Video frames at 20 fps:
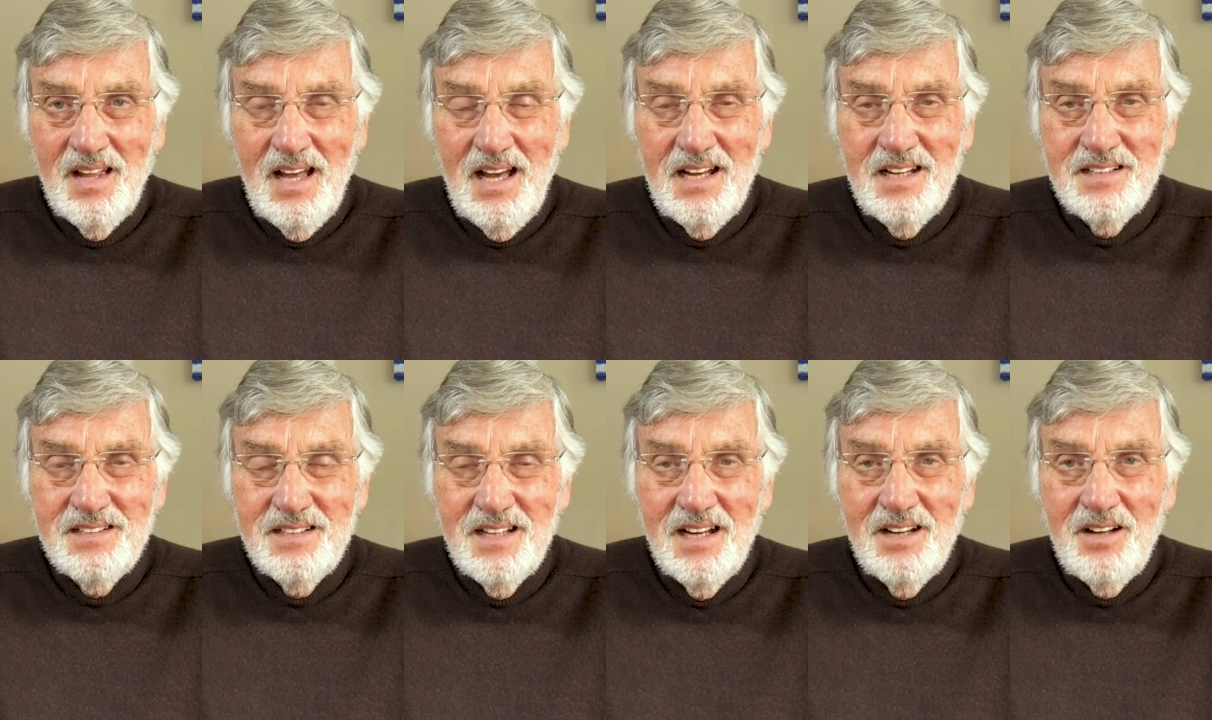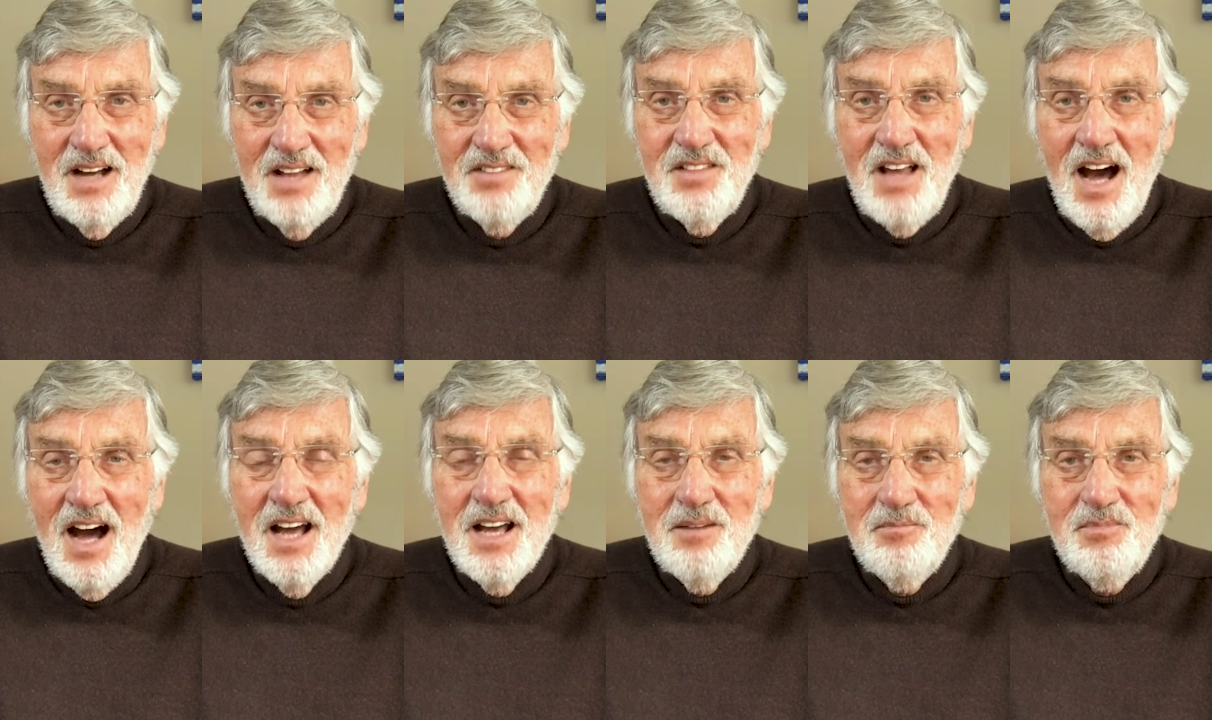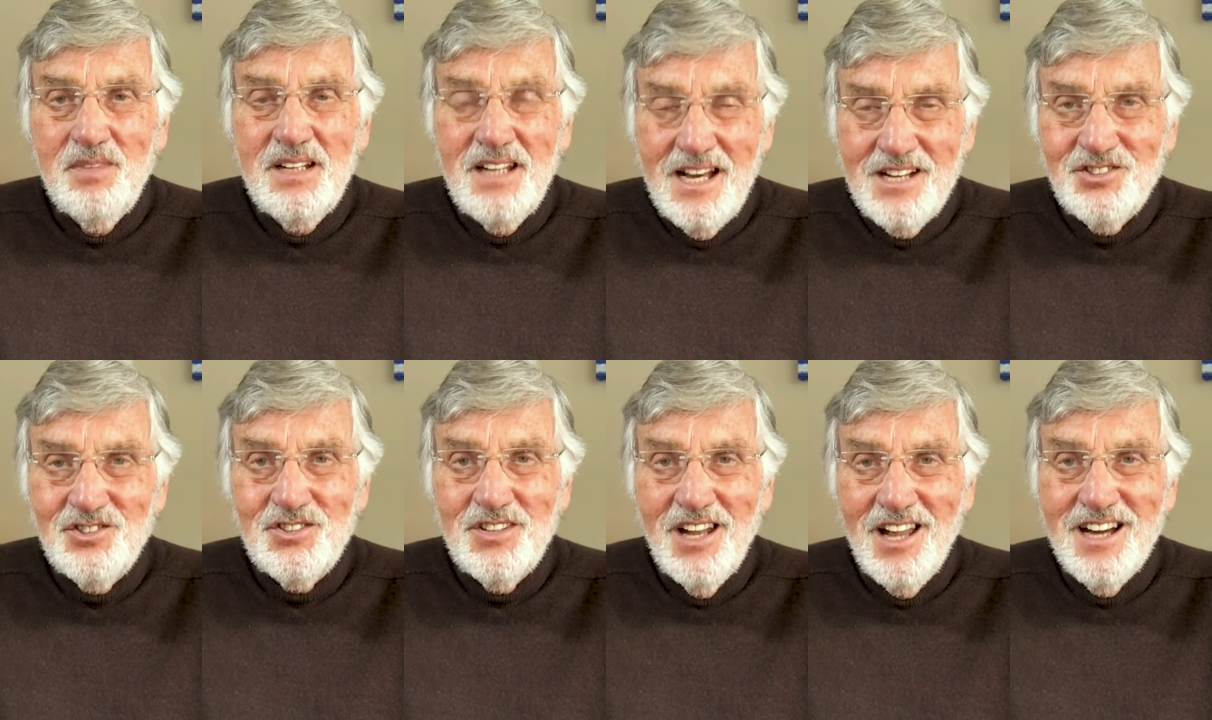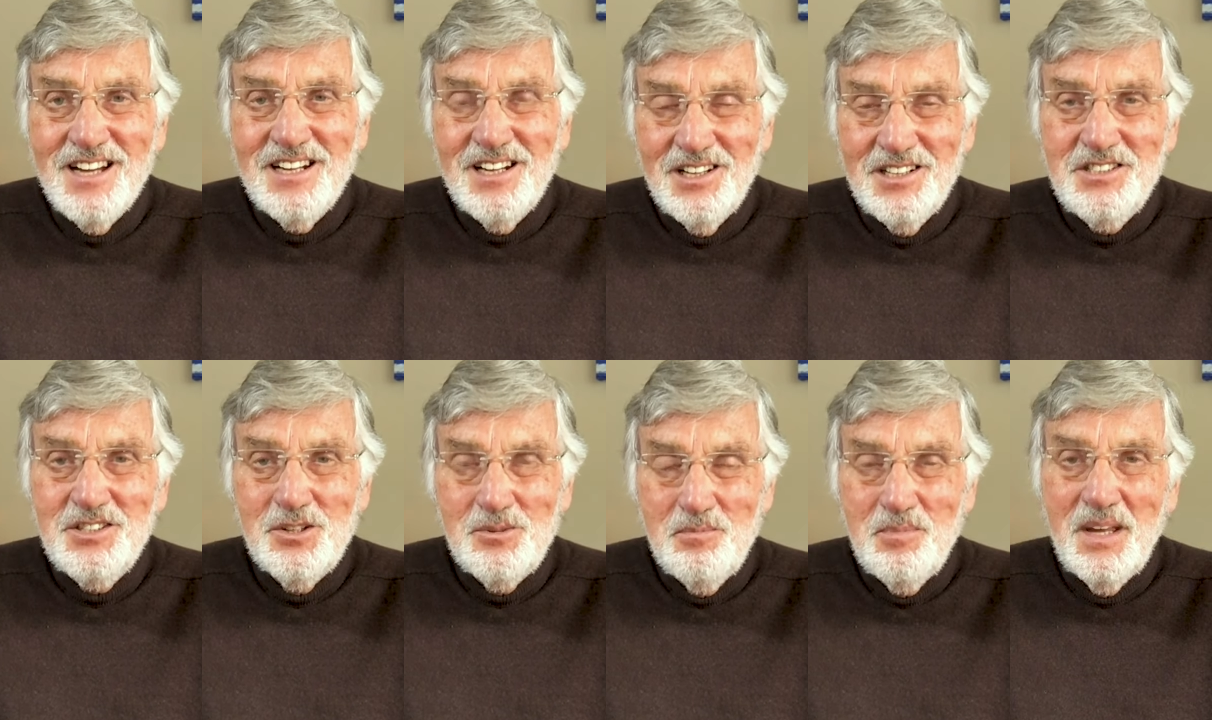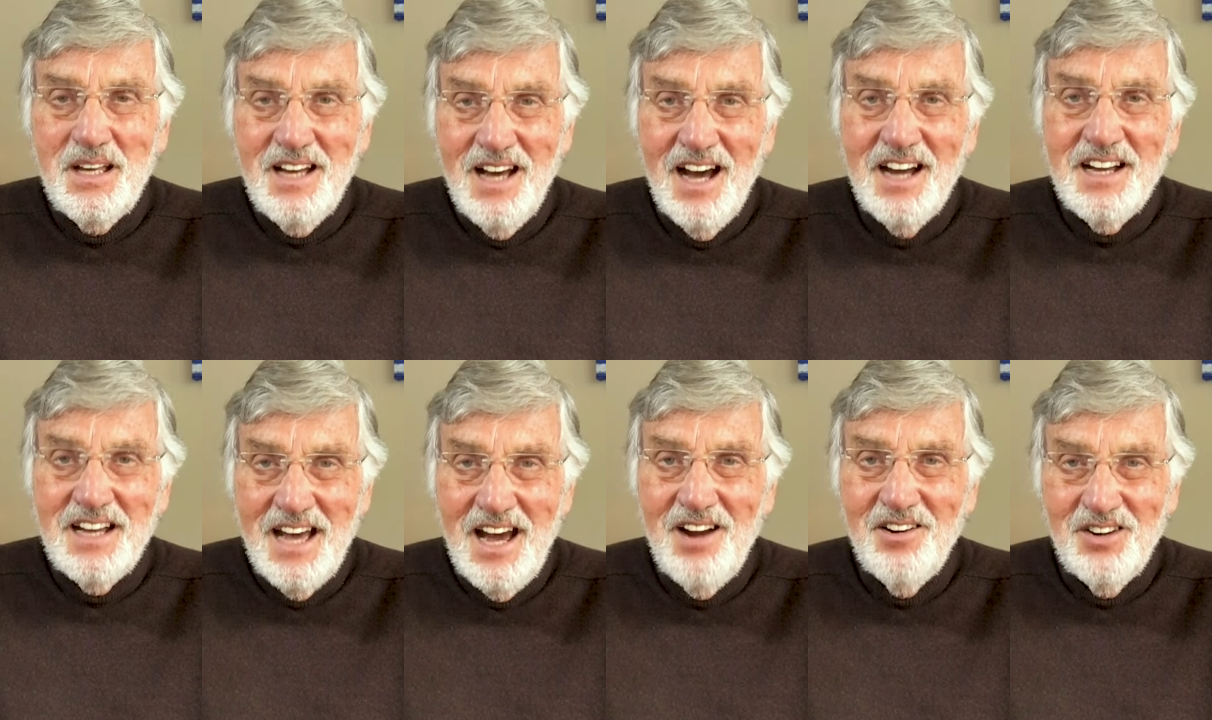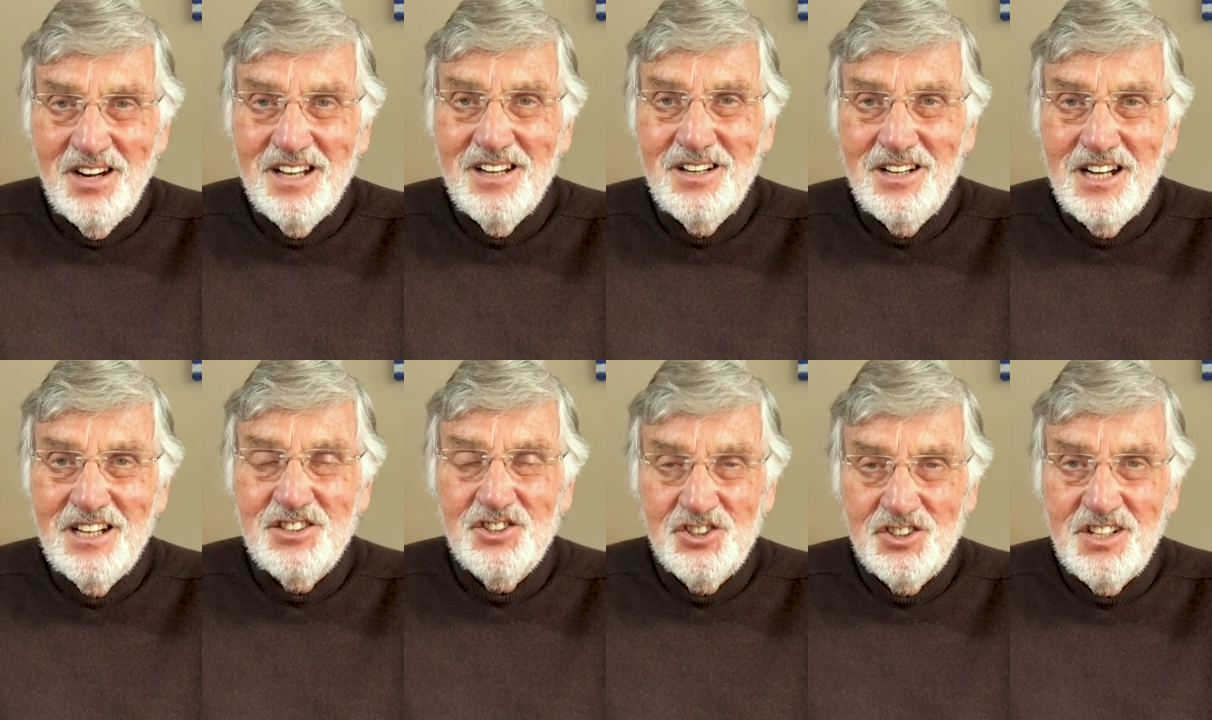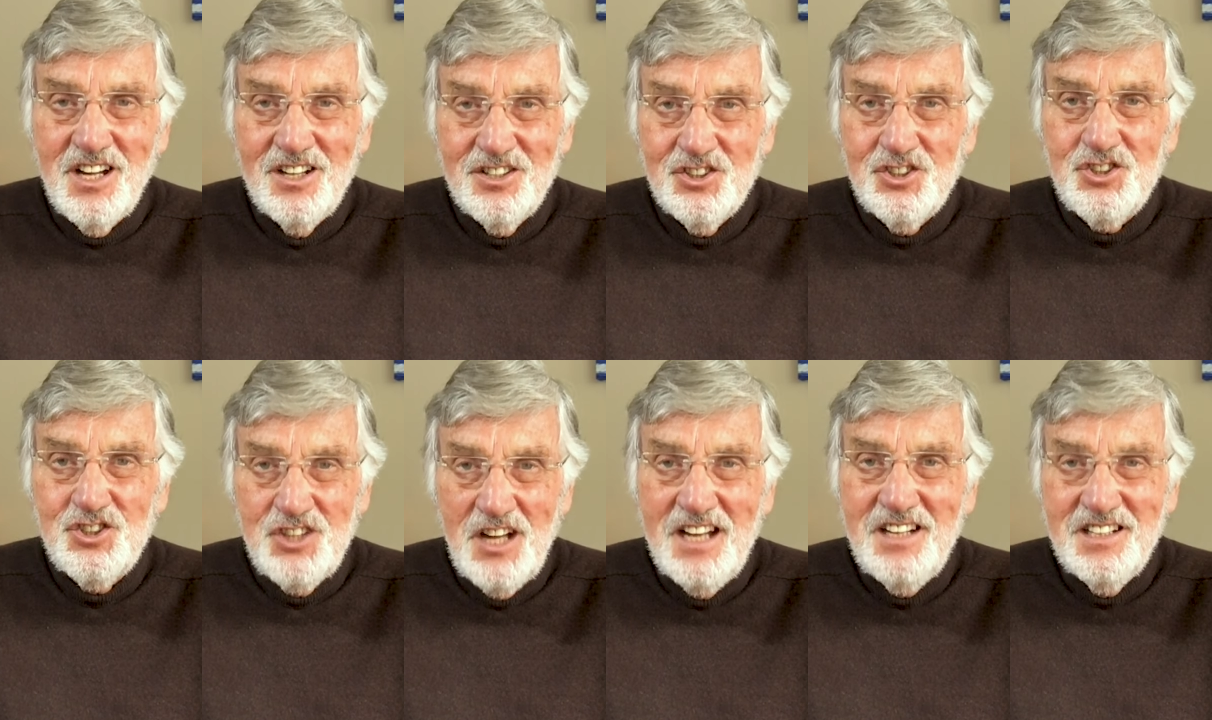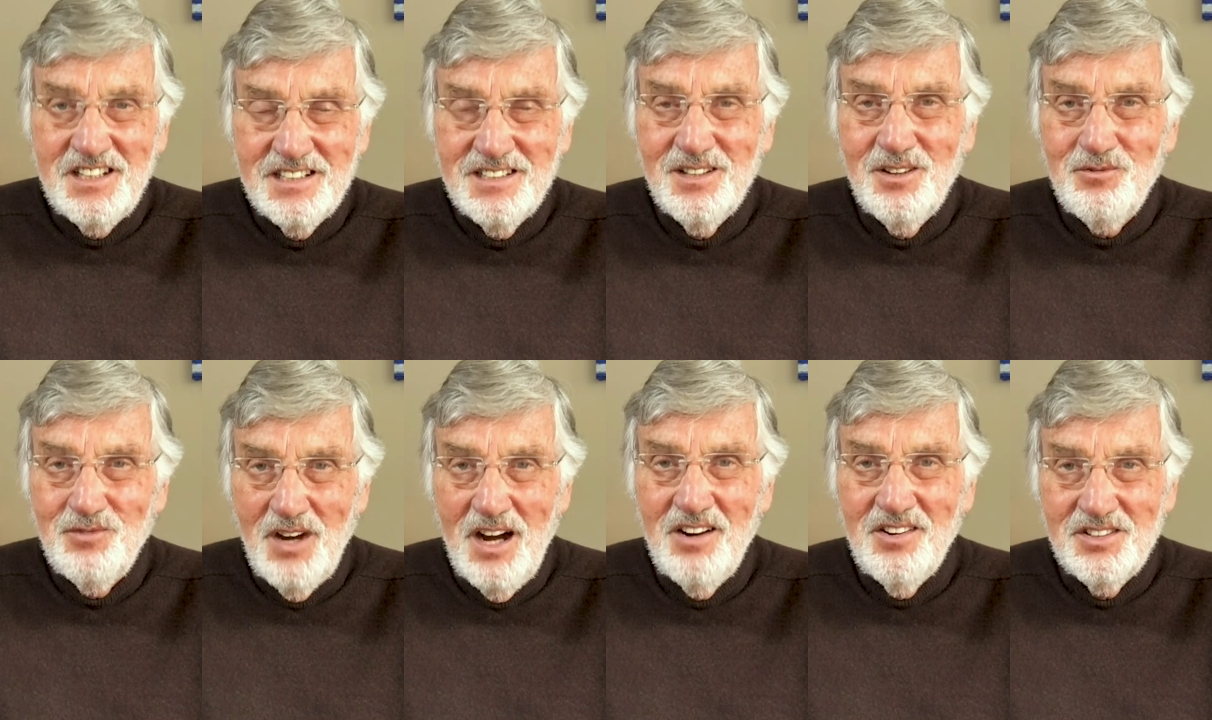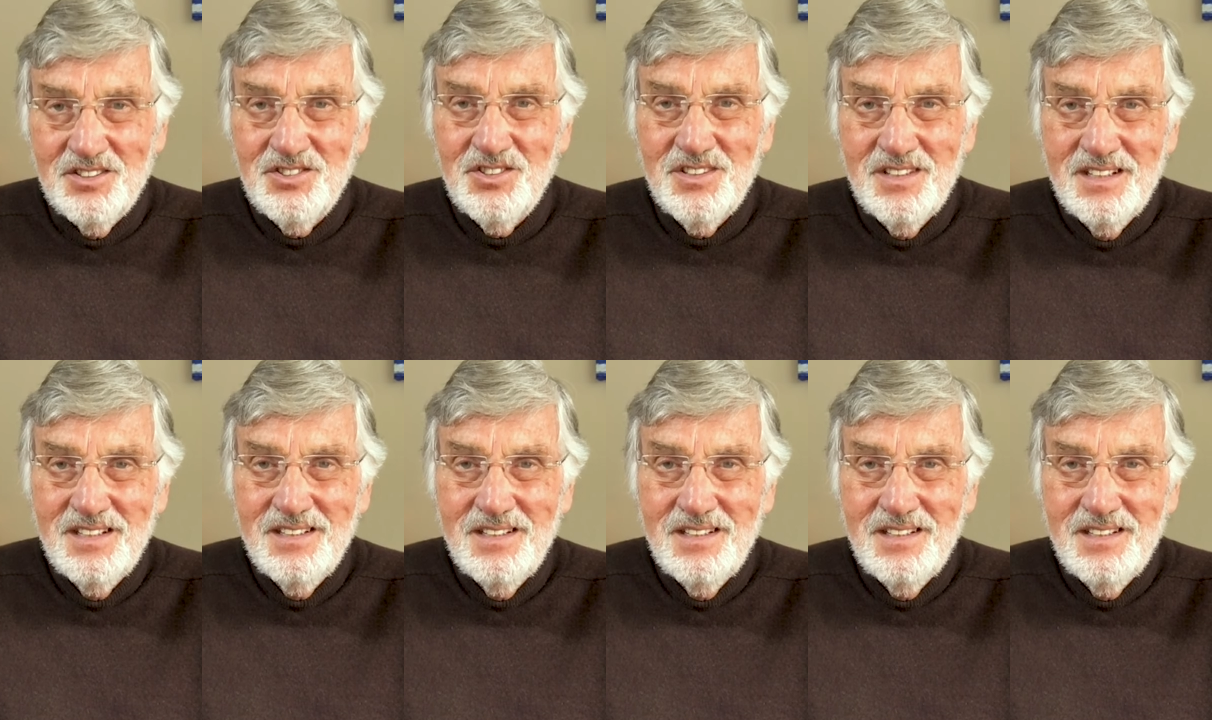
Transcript: And uh, that I am less likely to be a carrier and start shedding the virus